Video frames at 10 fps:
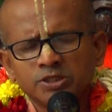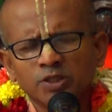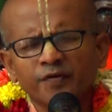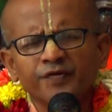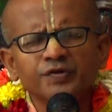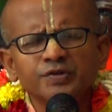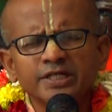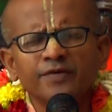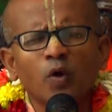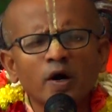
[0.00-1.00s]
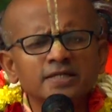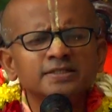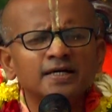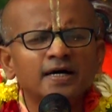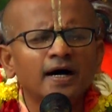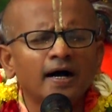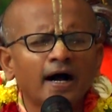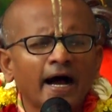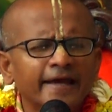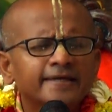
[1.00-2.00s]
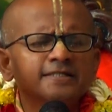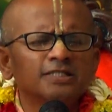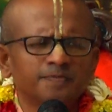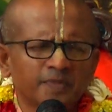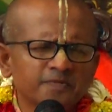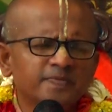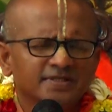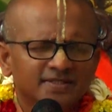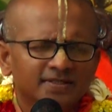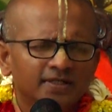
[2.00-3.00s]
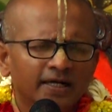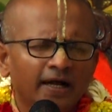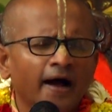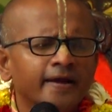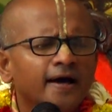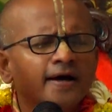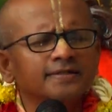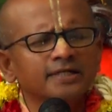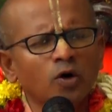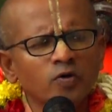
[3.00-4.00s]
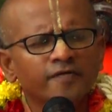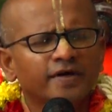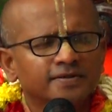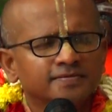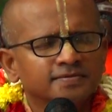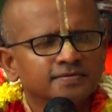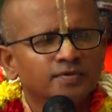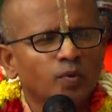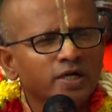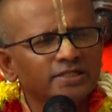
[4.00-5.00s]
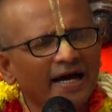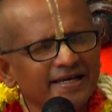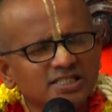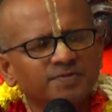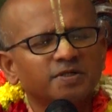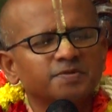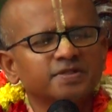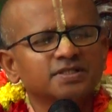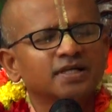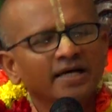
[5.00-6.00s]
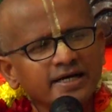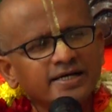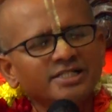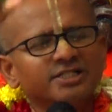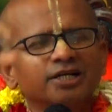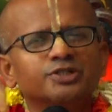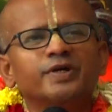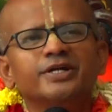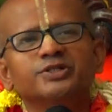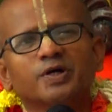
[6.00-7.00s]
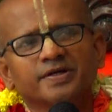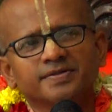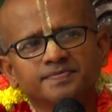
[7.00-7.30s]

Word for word: So if you say, what is the highest purpose? Karyartha Gaurave. What is the highest purpose? Krishna should enjoy.